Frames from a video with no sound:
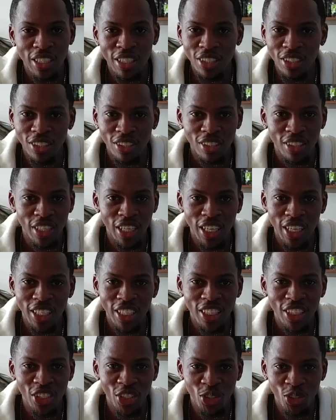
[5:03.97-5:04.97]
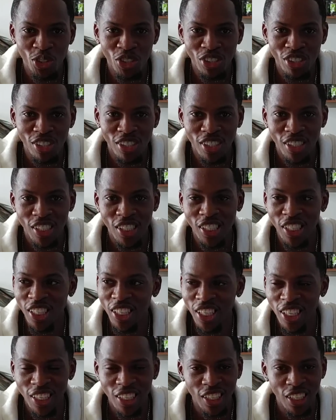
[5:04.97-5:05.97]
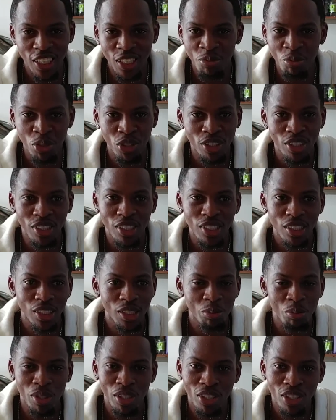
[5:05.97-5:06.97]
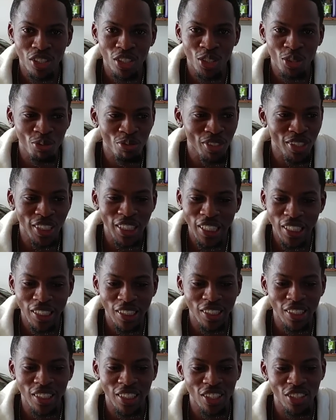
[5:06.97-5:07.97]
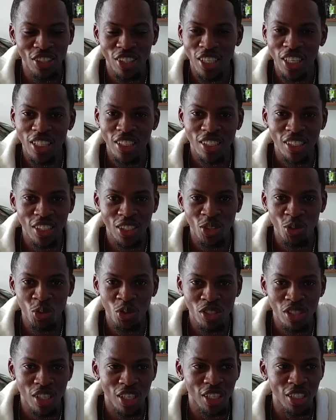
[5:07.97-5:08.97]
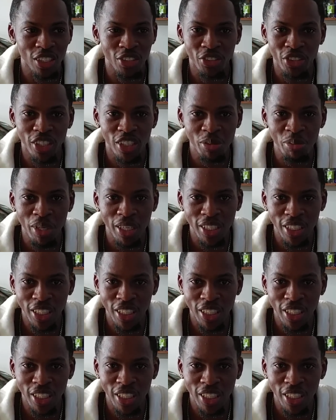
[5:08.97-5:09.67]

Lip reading: You know, I had issues seeing at night, but I just love the tint, you know, because tint was all the rage back